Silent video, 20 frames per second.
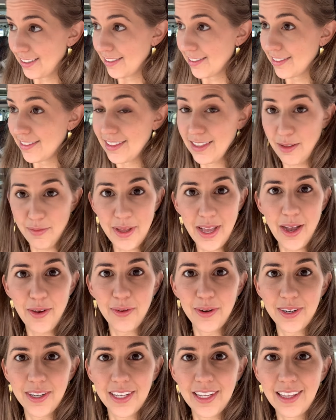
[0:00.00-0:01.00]
somehow
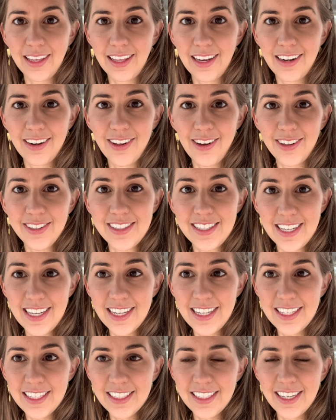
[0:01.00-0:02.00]
we're going to get it all
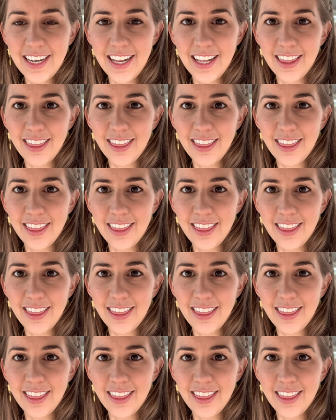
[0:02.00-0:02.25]
done